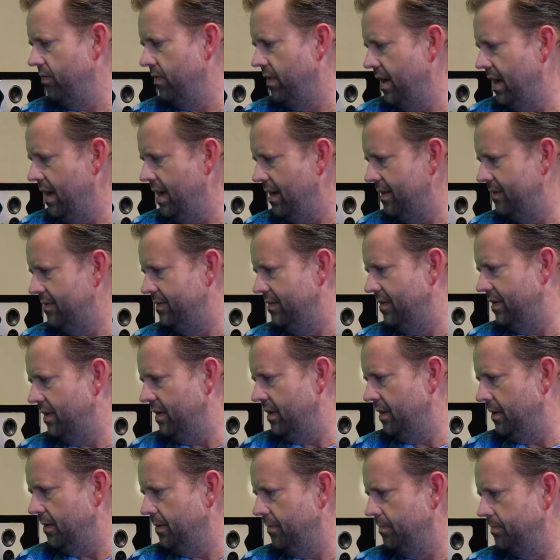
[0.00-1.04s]
got
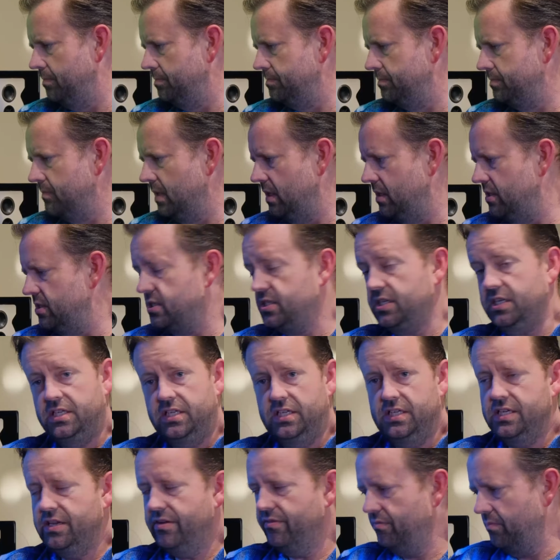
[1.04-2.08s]
it's
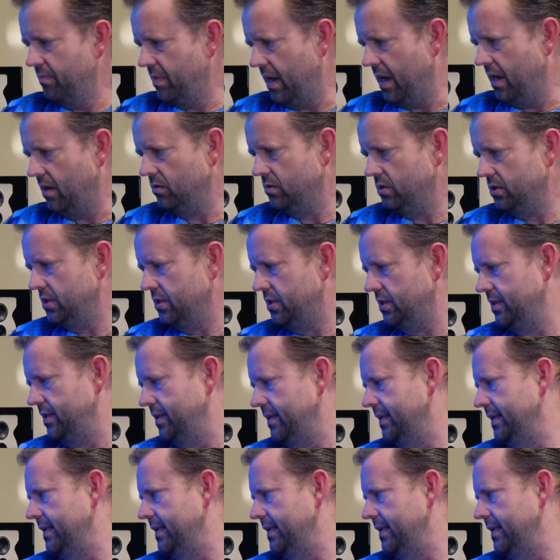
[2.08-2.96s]
67 pounds.